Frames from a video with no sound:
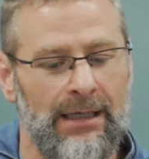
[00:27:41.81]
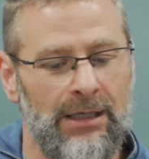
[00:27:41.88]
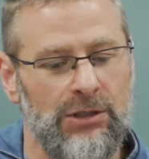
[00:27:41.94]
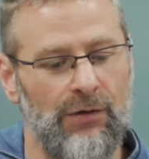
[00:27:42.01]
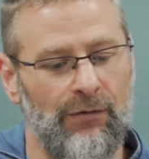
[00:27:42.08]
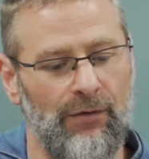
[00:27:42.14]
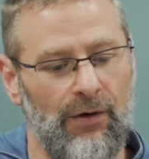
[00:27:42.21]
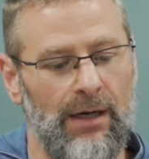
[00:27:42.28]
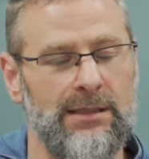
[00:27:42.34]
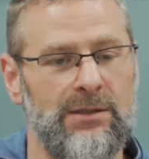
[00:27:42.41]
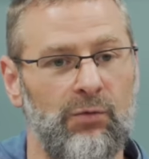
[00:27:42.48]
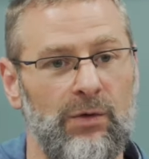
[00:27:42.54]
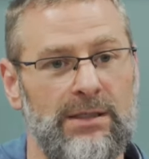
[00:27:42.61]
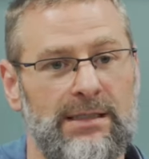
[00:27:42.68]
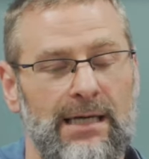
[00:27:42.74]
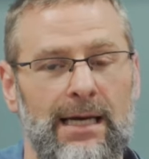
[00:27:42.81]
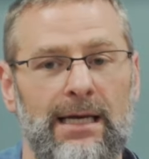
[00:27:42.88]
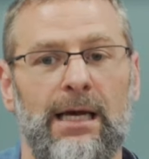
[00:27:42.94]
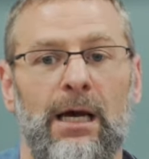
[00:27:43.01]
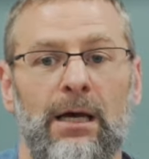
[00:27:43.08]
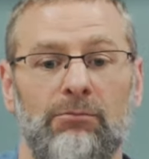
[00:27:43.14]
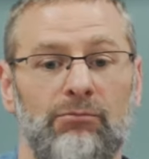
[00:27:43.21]
So for us, we'd
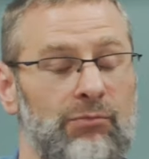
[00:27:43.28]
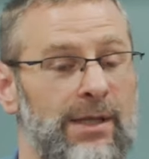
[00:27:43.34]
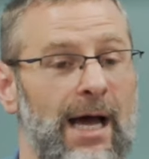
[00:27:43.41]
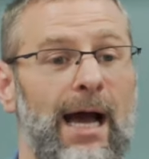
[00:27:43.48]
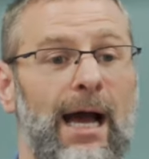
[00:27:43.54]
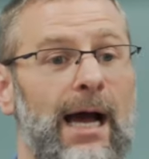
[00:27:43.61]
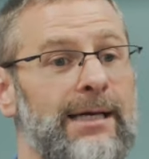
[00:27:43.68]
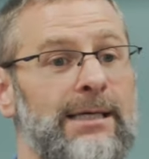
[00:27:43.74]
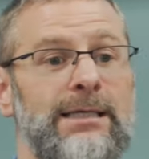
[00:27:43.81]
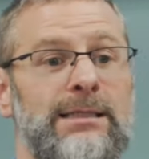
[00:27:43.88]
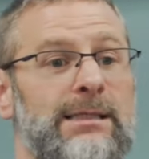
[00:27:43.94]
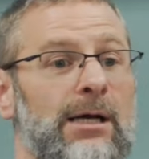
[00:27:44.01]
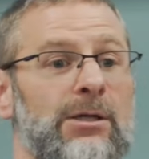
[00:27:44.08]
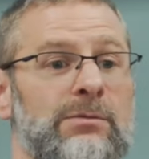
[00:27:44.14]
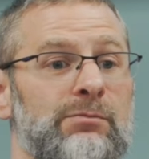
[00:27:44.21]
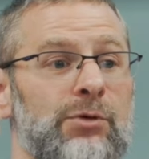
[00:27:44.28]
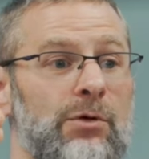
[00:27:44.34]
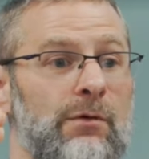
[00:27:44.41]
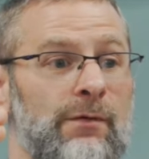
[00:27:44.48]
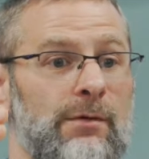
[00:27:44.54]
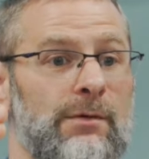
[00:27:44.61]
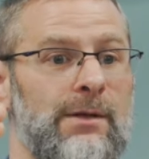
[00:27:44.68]
say, that hadith sounds
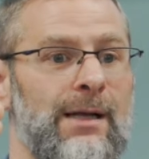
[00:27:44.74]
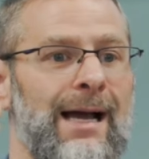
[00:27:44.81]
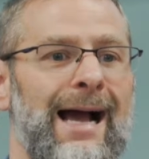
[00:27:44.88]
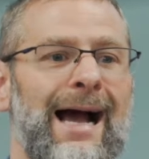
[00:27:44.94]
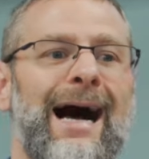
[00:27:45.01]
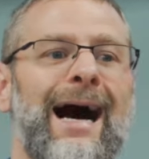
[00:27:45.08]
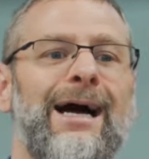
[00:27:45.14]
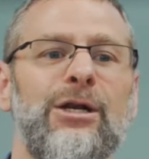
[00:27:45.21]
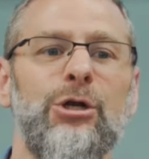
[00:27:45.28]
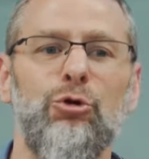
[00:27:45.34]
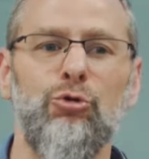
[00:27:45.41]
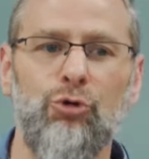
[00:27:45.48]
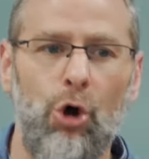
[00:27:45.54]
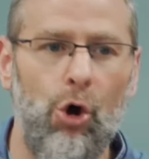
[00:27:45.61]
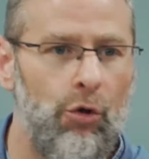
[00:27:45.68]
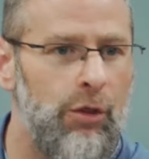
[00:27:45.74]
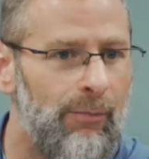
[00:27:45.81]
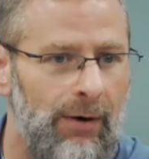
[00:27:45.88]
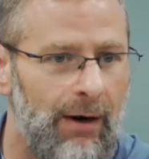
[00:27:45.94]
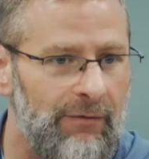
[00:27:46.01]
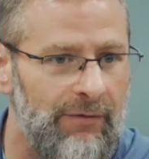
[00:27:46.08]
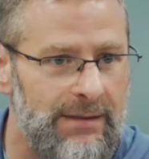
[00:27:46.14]
beautiful. How do you know the
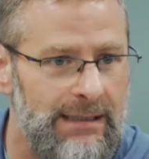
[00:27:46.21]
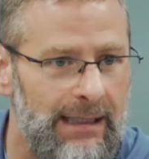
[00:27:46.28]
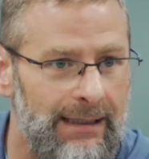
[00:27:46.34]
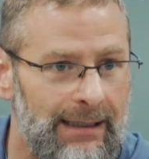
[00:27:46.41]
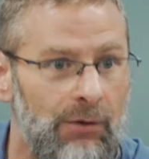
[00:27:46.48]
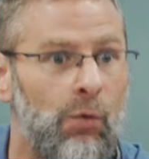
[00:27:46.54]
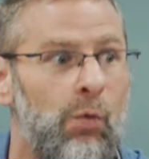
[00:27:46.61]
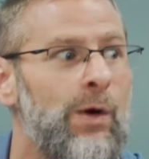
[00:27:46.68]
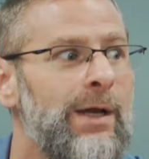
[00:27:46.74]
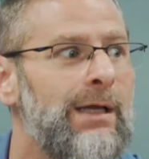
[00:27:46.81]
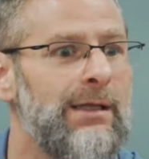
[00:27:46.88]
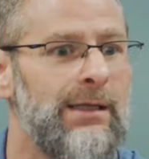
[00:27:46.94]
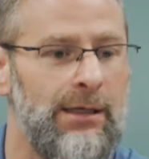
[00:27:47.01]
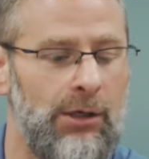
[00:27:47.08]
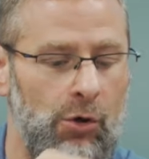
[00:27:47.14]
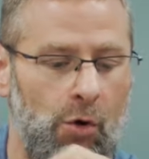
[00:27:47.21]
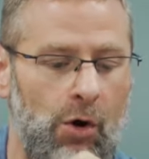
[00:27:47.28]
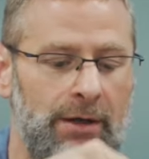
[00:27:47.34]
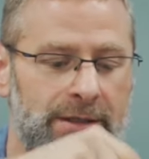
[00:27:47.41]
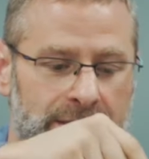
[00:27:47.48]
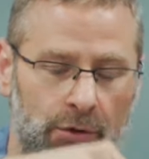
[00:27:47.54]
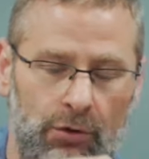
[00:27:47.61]
Prophet said it? We can then go
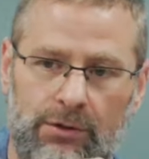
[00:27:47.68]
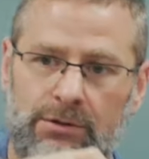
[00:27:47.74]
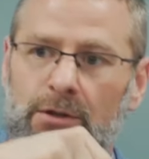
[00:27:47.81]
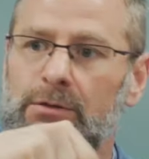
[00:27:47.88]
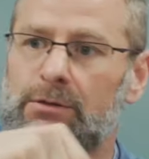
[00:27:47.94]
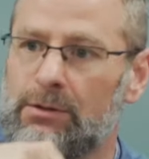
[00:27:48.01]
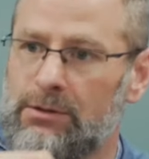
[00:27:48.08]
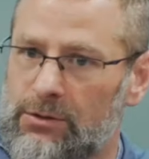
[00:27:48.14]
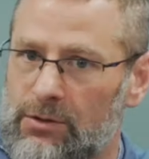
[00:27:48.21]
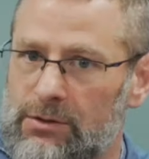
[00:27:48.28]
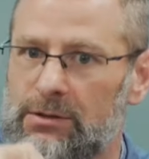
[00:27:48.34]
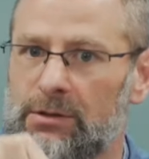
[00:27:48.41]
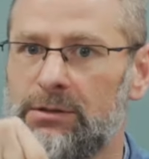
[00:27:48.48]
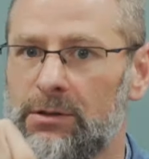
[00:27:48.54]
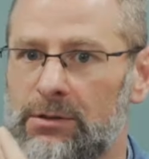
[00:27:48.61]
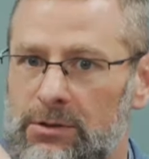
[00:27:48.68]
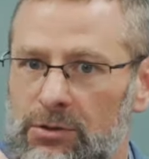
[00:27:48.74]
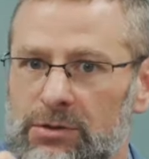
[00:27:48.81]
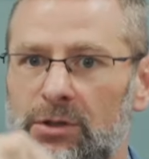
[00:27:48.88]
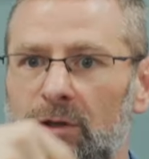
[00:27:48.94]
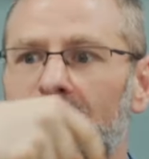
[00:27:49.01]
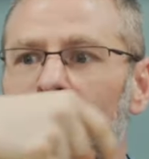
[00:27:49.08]
on, so-and-so told so-and-so, told
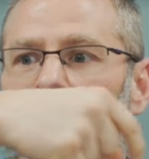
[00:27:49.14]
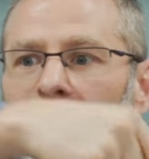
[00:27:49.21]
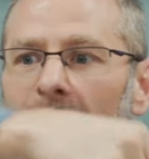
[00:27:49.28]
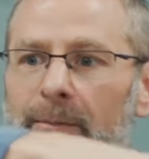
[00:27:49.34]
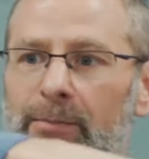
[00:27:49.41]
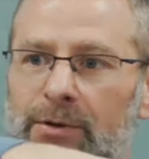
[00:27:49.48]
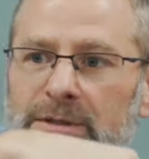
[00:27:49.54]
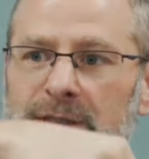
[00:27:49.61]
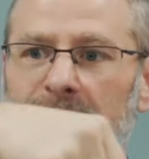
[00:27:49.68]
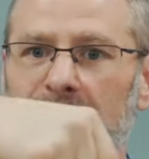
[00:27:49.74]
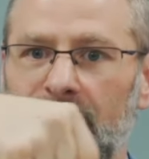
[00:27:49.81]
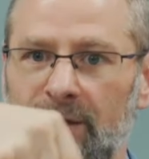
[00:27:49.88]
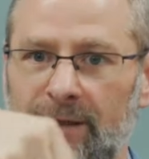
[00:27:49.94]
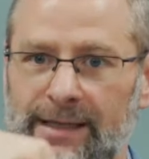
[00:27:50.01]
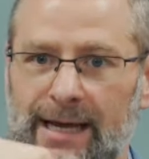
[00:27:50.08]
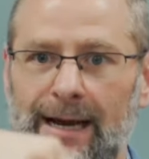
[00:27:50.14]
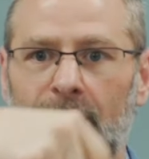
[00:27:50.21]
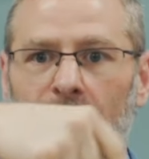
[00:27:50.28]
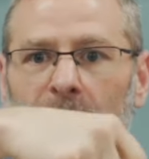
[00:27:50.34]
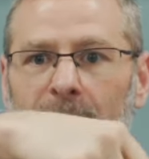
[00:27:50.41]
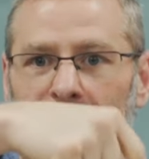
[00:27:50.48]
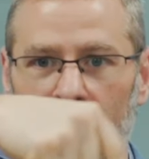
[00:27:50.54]
so-and-so, that person lived in that
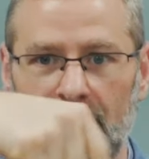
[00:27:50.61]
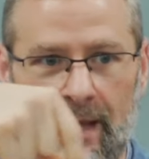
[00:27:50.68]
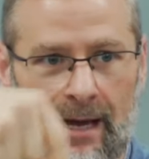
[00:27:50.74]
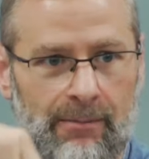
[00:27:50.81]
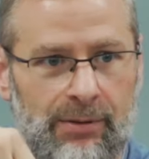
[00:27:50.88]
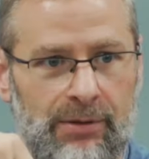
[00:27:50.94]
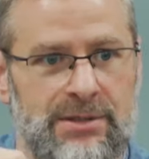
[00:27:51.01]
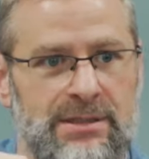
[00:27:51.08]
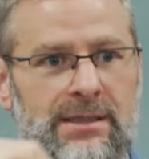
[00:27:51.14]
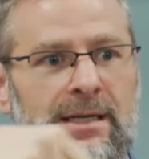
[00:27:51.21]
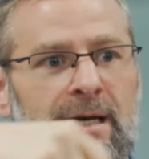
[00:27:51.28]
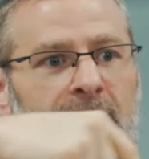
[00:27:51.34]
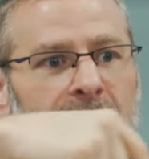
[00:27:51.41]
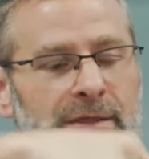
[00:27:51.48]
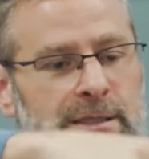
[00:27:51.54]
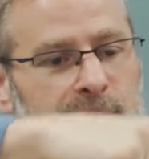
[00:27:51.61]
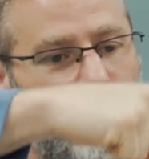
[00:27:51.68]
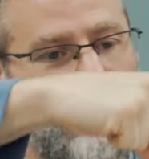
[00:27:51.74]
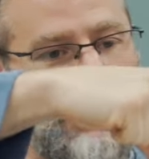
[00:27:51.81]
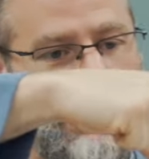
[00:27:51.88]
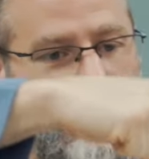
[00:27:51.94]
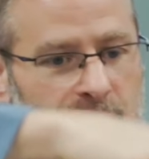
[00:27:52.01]
era, met that person, this
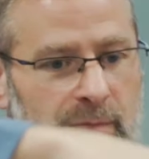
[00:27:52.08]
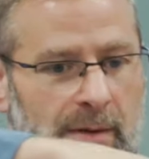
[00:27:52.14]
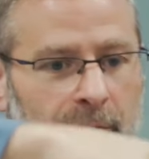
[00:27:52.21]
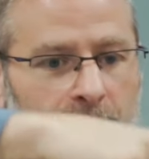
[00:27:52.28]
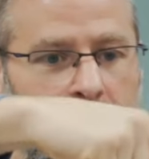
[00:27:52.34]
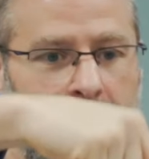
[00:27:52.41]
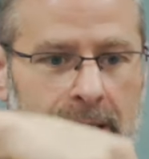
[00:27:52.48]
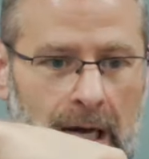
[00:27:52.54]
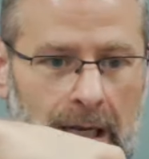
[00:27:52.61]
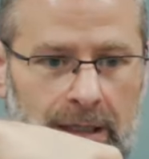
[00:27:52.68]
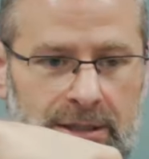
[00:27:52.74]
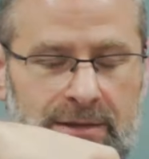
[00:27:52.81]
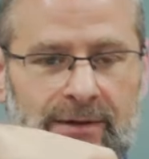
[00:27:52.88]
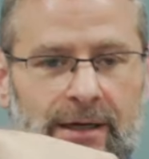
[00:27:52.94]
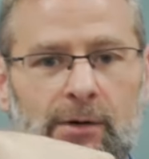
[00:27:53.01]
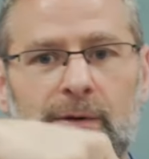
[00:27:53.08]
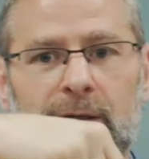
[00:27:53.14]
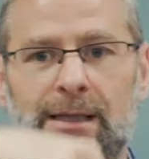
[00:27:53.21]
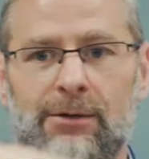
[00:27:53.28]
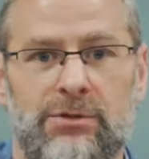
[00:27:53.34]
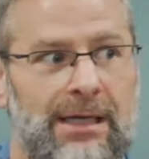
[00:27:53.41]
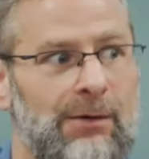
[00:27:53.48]
person's memory, knowledge of the Arabic
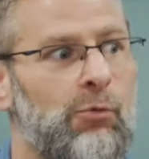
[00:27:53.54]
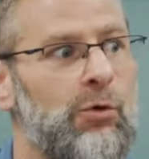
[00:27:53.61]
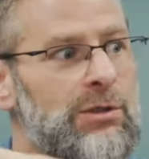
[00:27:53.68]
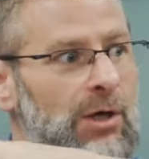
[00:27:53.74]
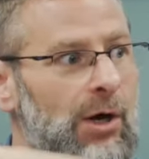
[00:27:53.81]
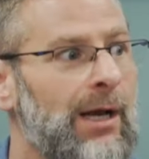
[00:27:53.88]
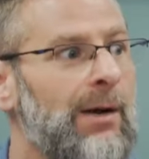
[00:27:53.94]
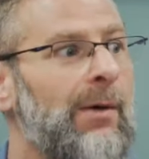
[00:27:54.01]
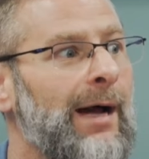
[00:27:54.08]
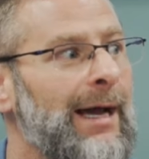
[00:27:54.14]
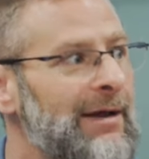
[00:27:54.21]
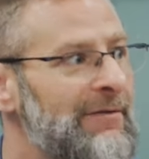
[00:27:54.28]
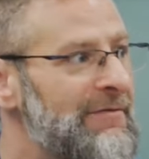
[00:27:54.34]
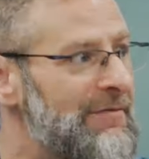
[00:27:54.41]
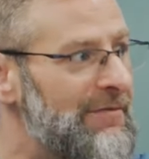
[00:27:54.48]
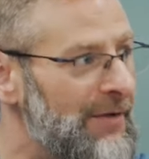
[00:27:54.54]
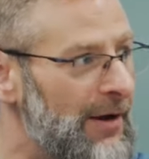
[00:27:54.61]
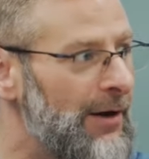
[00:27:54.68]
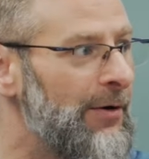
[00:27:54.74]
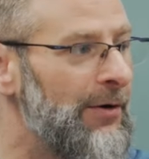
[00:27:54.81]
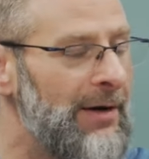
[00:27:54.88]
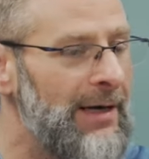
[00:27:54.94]
language. Like, we're talking about a
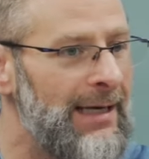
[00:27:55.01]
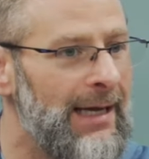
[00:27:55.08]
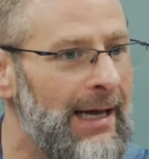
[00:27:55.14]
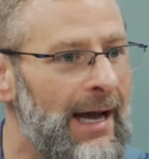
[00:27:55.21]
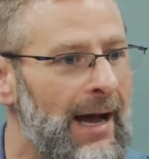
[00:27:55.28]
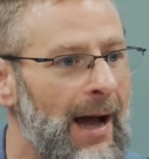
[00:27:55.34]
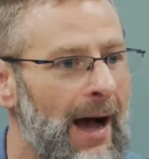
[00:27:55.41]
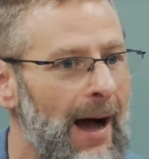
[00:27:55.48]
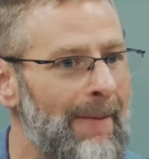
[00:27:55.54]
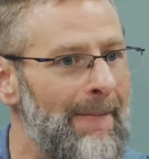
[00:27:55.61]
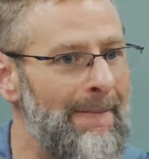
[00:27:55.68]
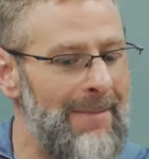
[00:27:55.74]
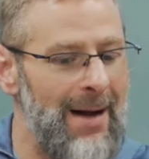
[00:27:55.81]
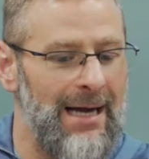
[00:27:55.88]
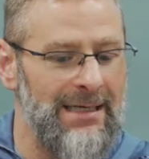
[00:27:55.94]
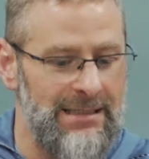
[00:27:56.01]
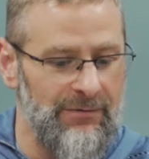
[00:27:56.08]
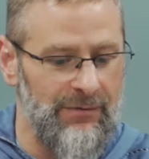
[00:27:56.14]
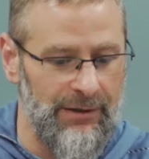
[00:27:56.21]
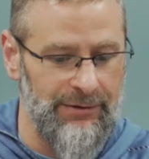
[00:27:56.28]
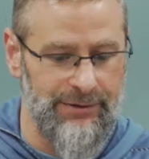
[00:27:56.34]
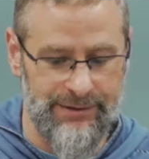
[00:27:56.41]
very
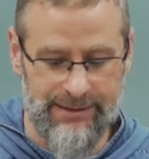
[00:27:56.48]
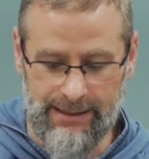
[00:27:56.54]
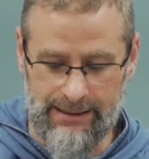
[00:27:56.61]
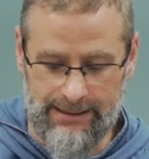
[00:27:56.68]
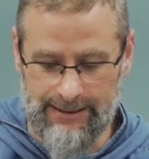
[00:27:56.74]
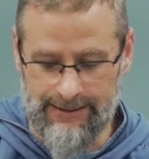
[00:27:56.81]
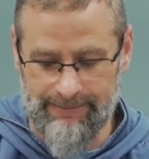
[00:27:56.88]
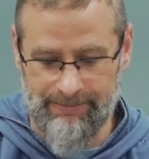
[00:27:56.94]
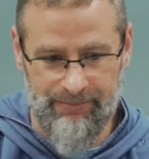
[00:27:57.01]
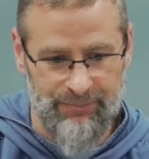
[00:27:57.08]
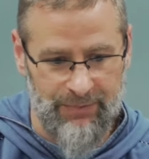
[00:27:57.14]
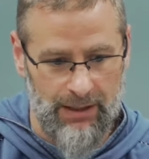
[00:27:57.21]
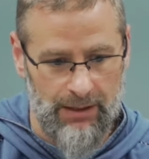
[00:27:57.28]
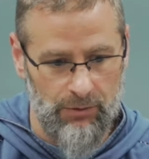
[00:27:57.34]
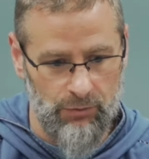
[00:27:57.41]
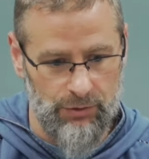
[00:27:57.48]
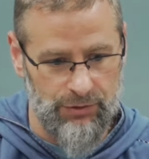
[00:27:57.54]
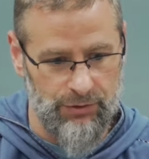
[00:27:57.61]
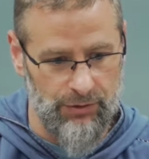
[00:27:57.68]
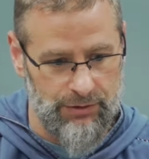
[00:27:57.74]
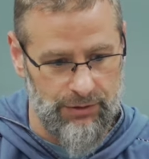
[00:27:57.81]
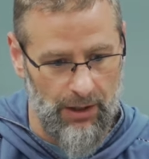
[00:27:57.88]
massive undertaking,
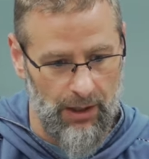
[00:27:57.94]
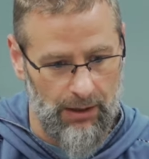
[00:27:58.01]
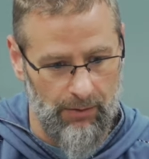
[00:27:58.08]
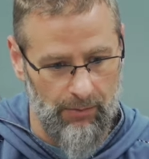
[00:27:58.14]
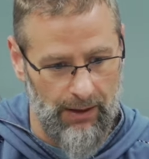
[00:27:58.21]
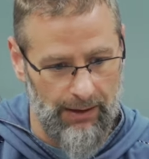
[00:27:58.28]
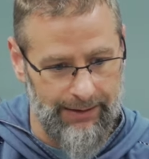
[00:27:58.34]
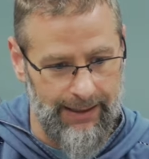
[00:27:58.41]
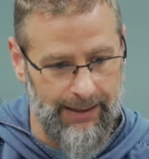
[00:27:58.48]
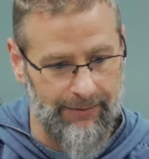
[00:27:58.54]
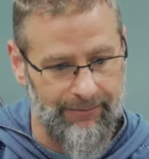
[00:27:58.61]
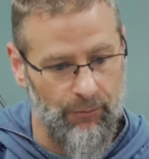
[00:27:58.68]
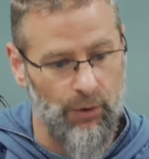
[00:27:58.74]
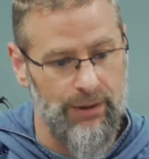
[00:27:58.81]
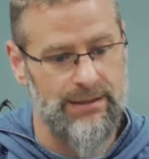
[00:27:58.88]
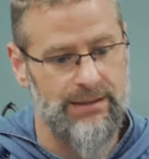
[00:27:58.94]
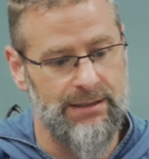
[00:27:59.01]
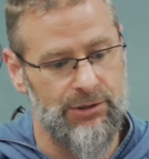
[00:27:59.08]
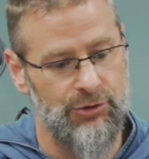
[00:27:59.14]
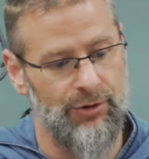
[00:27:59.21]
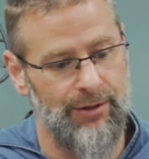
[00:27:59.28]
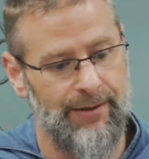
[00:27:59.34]
which we'll talk about. Now, what is the
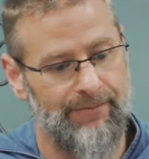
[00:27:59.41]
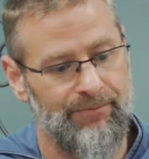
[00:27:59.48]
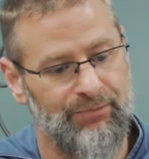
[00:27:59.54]
Sunnah?